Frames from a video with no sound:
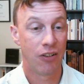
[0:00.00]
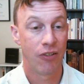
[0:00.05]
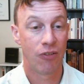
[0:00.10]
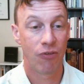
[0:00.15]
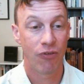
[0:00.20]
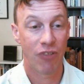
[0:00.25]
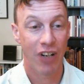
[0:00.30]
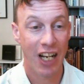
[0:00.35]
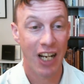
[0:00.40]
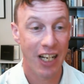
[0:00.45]

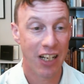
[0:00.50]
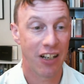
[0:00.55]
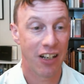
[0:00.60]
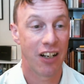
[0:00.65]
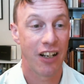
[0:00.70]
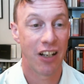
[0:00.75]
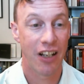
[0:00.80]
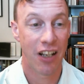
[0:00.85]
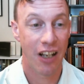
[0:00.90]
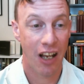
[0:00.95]
right?
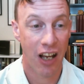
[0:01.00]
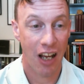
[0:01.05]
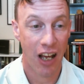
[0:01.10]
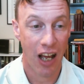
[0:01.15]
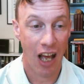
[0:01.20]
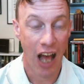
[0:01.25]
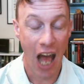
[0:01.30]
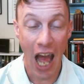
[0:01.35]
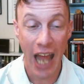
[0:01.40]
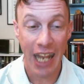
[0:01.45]

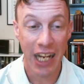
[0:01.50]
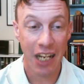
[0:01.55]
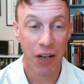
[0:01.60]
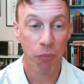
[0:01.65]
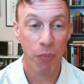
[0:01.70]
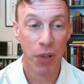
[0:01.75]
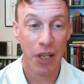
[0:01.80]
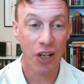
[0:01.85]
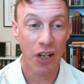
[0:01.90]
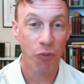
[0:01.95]
I can
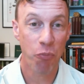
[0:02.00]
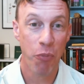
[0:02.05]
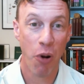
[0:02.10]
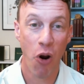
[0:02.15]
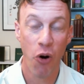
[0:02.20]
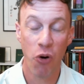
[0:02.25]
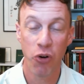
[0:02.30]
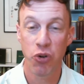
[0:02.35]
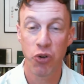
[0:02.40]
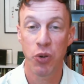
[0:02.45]
be your
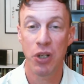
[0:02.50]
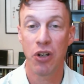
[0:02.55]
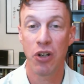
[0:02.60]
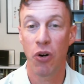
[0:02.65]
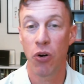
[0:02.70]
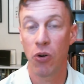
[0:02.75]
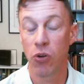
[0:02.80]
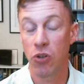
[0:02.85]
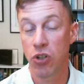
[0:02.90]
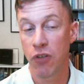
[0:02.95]
poetry
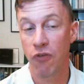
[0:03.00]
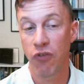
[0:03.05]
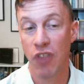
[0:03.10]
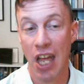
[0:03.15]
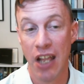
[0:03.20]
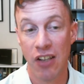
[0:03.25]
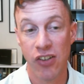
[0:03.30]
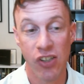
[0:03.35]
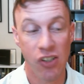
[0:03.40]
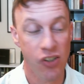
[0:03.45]
coach if
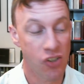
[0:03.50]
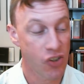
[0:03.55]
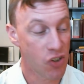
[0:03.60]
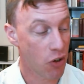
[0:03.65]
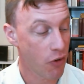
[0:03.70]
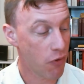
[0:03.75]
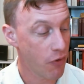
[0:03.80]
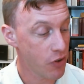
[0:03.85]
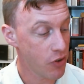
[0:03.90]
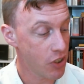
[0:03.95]
that's the
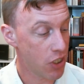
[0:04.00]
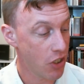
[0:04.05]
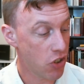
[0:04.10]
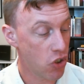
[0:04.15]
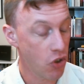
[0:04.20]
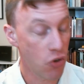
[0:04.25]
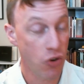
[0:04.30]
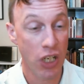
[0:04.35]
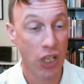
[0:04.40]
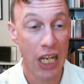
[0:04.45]
service that
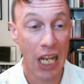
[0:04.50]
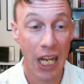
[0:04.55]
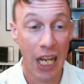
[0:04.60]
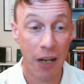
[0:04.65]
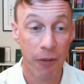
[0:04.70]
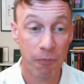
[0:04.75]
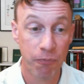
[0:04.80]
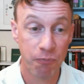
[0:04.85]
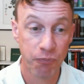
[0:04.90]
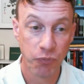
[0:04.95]
you need.
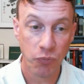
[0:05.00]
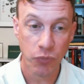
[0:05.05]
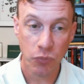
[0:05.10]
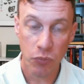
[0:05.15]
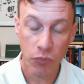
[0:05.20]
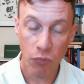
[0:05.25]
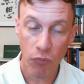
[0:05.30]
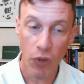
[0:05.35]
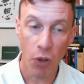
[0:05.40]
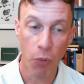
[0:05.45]

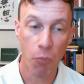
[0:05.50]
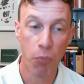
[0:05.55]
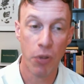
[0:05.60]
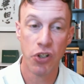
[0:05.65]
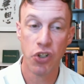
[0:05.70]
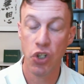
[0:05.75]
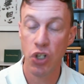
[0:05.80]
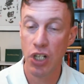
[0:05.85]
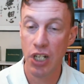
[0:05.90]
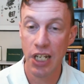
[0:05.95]

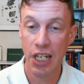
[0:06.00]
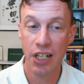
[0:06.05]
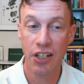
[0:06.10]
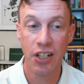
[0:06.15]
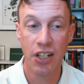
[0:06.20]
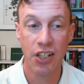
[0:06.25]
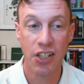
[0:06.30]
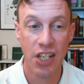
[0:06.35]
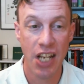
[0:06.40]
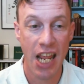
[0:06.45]
But you need to
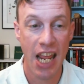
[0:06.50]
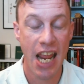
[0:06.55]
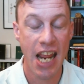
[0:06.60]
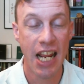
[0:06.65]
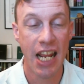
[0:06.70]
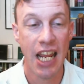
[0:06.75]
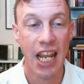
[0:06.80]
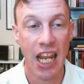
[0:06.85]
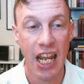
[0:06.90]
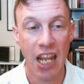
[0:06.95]

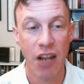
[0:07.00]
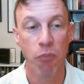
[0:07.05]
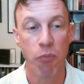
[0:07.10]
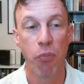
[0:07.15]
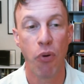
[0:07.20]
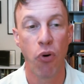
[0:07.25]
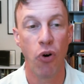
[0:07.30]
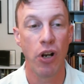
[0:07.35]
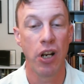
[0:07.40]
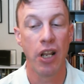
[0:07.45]
take
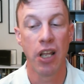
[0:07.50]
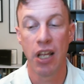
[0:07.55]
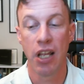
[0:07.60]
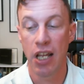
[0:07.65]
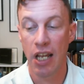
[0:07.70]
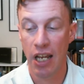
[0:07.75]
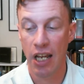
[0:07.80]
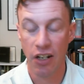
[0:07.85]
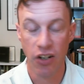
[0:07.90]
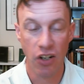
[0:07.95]
input
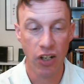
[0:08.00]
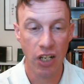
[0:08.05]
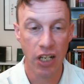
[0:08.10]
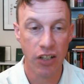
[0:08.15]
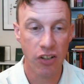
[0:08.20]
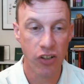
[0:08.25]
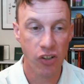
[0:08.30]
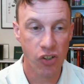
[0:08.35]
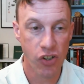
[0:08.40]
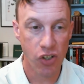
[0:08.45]
and you need
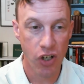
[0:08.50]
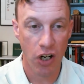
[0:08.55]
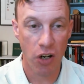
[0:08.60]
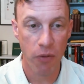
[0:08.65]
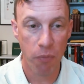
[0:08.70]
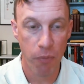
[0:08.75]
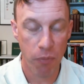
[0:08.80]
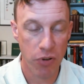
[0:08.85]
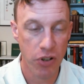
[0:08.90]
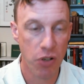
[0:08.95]
to start
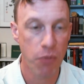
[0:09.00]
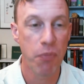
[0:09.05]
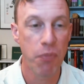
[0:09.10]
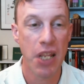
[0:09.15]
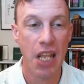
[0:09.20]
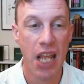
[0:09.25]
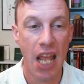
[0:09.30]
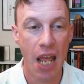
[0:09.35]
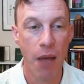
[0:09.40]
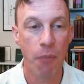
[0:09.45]
to
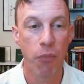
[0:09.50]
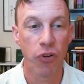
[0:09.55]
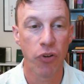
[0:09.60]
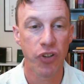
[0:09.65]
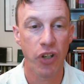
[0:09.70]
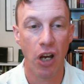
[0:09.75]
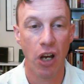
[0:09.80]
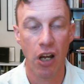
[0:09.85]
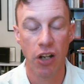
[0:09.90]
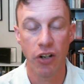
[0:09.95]
be able
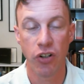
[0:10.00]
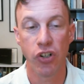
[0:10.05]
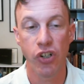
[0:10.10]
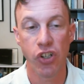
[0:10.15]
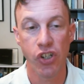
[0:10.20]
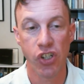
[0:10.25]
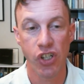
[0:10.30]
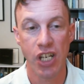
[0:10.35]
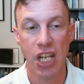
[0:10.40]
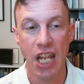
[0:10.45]
to
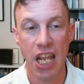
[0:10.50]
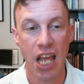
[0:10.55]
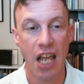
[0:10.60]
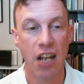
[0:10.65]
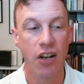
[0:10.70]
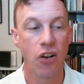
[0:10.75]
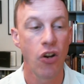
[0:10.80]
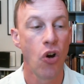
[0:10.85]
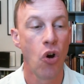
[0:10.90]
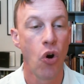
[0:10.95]

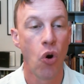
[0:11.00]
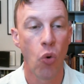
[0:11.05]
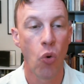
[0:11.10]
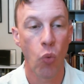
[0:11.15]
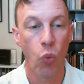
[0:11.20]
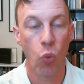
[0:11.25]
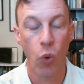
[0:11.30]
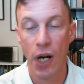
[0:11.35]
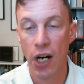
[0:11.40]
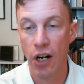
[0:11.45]
understand
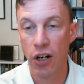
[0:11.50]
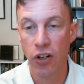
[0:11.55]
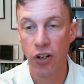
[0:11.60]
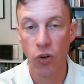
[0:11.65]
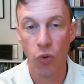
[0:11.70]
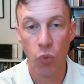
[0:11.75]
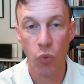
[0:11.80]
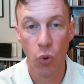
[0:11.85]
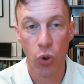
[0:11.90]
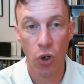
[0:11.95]
where your
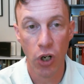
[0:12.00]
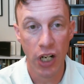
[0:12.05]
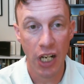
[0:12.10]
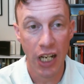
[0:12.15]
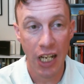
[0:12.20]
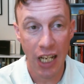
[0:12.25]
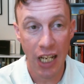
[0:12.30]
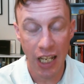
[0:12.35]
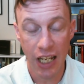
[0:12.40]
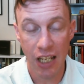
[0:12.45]
work
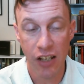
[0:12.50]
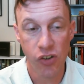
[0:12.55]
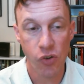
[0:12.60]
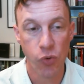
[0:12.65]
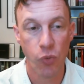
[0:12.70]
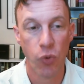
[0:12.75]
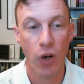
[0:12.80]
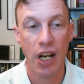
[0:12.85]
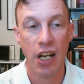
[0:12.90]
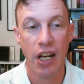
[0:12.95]
is
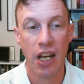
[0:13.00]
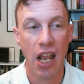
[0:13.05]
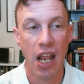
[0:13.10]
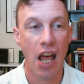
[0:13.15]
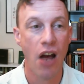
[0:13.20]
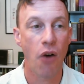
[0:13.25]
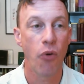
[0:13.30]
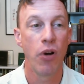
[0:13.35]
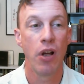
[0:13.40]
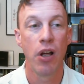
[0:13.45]
right
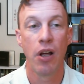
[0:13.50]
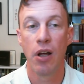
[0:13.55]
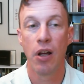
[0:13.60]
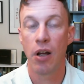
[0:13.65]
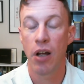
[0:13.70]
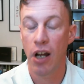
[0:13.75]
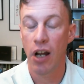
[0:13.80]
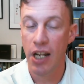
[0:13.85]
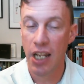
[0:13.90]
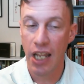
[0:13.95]
now
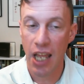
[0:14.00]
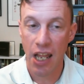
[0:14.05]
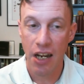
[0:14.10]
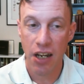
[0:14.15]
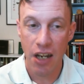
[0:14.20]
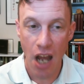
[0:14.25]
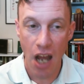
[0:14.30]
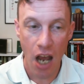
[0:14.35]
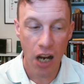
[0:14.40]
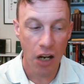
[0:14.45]
Again,
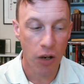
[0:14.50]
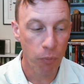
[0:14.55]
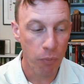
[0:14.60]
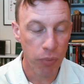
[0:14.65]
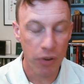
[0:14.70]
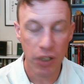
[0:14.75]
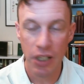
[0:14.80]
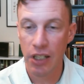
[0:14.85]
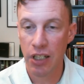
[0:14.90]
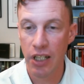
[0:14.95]
not
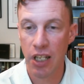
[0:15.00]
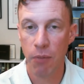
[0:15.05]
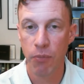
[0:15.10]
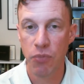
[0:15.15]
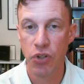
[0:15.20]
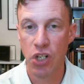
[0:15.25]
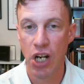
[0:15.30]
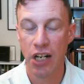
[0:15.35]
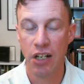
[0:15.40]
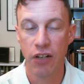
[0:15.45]
completely
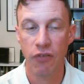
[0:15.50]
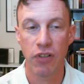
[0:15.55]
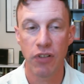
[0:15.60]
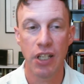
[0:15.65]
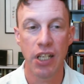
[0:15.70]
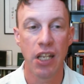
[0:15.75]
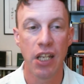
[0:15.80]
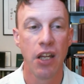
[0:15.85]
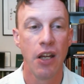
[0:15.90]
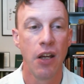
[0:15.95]

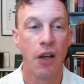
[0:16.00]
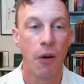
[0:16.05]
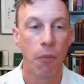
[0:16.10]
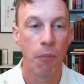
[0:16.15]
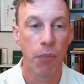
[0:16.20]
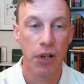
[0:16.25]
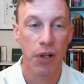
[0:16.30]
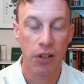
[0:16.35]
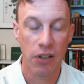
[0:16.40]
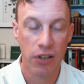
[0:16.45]
objectively,
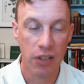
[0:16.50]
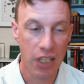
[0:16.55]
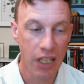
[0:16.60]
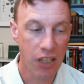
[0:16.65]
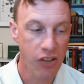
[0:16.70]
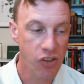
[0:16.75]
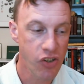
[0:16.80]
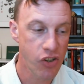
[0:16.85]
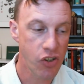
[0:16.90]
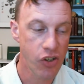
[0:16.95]
but at
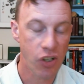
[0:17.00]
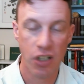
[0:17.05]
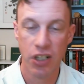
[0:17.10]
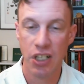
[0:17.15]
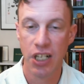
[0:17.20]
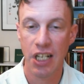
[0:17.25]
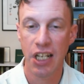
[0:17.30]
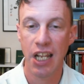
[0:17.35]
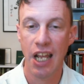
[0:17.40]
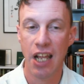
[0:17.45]
least start
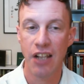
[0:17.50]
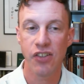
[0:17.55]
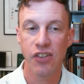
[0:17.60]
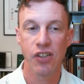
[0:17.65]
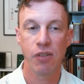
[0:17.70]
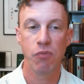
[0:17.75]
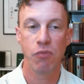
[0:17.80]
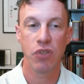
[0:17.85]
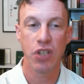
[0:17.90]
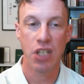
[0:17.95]
to get
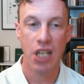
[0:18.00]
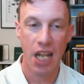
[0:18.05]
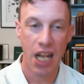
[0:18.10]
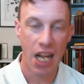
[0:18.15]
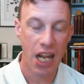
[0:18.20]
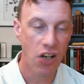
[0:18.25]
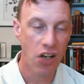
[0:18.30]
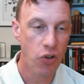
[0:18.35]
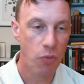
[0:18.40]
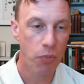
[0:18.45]
some
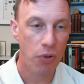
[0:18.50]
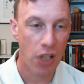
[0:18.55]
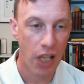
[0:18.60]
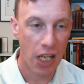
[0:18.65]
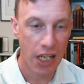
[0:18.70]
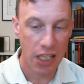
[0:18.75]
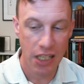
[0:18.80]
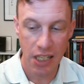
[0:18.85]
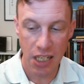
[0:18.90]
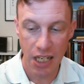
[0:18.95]
tangible
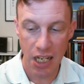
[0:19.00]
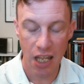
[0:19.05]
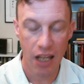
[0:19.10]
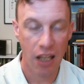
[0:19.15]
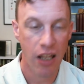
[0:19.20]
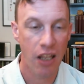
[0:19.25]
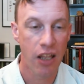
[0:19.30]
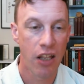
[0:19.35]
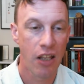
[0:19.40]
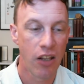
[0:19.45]
idea
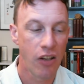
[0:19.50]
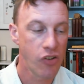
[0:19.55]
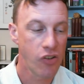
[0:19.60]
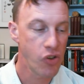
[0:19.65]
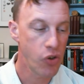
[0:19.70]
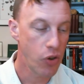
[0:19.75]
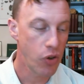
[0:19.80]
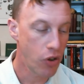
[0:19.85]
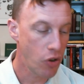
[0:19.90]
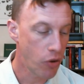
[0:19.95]

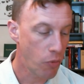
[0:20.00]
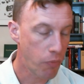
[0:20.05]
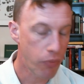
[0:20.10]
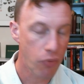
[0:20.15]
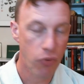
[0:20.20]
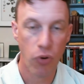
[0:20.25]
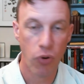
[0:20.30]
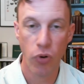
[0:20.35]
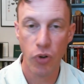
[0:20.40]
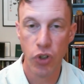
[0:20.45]
so you can
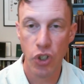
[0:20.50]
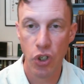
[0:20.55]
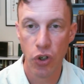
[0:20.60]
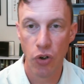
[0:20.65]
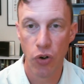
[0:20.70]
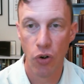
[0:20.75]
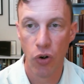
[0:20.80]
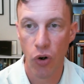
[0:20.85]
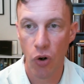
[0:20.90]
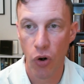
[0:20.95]
approach
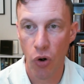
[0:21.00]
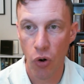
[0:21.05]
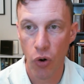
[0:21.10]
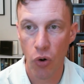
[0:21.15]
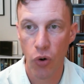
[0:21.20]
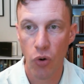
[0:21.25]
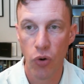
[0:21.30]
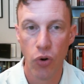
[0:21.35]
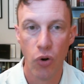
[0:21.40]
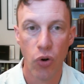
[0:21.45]
your
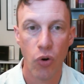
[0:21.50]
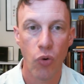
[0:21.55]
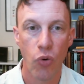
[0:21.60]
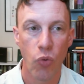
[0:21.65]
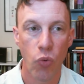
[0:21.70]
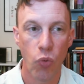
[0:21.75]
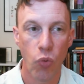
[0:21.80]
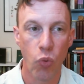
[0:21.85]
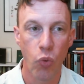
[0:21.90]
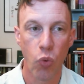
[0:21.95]
own
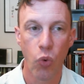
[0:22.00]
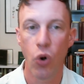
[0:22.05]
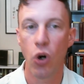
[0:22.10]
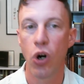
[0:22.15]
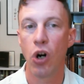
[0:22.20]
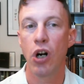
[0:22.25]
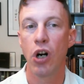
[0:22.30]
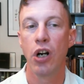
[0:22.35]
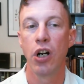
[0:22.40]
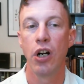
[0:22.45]

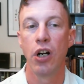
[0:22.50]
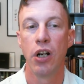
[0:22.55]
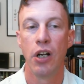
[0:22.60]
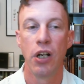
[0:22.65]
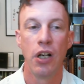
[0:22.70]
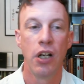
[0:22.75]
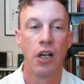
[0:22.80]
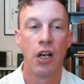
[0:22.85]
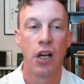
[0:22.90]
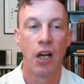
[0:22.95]
work
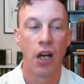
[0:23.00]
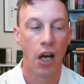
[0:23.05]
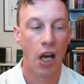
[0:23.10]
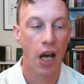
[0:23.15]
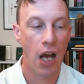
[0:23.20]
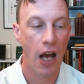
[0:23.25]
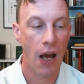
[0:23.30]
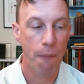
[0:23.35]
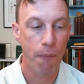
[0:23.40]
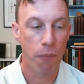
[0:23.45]

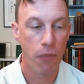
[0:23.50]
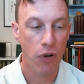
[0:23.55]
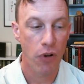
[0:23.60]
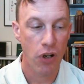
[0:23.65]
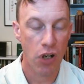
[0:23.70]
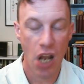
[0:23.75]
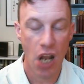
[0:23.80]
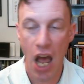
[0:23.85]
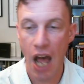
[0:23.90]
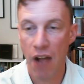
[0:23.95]
um,
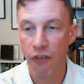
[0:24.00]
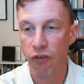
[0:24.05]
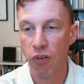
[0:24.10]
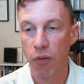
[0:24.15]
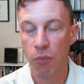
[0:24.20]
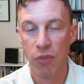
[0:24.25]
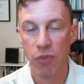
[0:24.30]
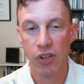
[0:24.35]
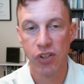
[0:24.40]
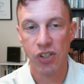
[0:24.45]
not
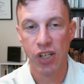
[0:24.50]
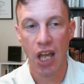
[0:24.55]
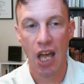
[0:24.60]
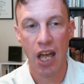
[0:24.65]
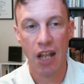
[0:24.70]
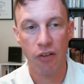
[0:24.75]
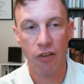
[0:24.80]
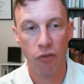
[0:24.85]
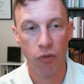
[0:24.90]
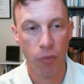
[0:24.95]
from this
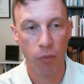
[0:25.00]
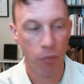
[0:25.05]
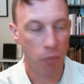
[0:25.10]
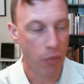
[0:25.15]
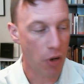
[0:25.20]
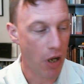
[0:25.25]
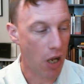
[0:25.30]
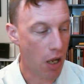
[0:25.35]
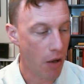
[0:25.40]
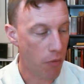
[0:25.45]
kind of
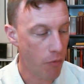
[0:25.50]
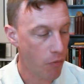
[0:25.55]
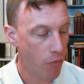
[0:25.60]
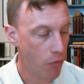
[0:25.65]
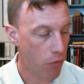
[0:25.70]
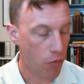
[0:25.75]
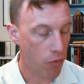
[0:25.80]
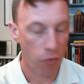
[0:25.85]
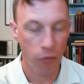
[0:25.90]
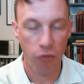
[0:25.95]
uh,
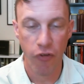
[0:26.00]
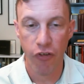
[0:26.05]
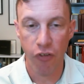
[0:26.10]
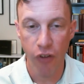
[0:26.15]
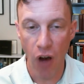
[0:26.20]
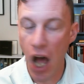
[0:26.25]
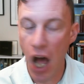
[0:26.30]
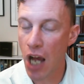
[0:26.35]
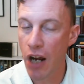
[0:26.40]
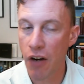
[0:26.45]

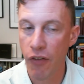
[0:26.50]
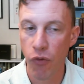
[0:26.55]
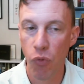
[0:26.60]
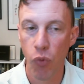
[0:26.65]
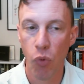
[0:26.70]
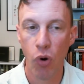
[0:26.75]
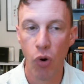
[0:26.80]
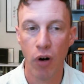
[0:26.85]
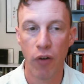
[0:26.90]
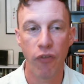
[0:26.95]
fog of
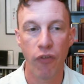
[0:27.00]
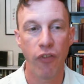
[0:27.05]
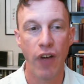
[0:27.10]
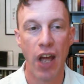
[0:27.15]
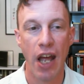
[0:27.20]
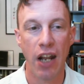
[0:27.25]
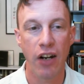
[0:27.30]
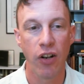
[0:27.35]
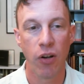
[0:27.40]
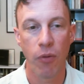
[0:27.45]
war
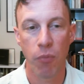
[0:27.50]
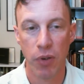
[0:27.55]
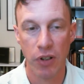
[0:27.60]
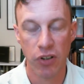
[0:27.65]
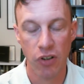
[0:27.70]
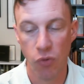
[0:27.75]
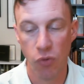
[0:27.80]
effect, but to